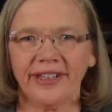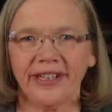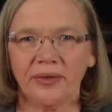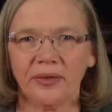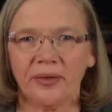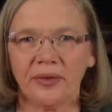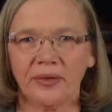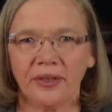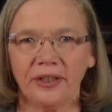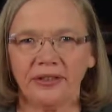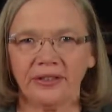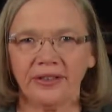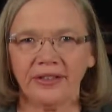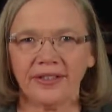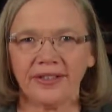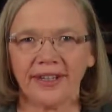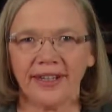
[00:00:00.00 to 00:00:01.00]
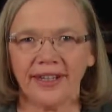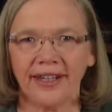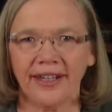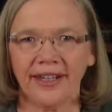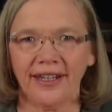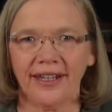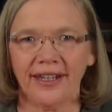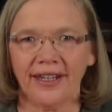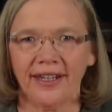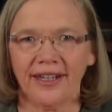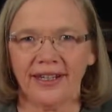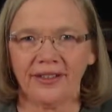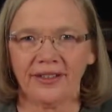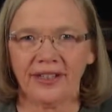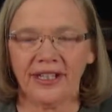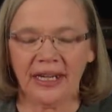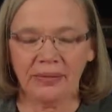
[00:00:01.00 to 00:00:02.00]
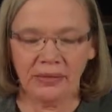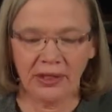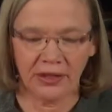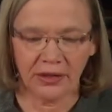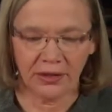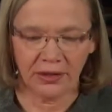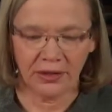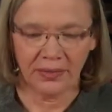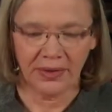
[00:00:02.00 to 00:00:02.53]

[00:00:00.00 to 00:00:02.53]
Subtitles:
here at Oikos. Today I'm going to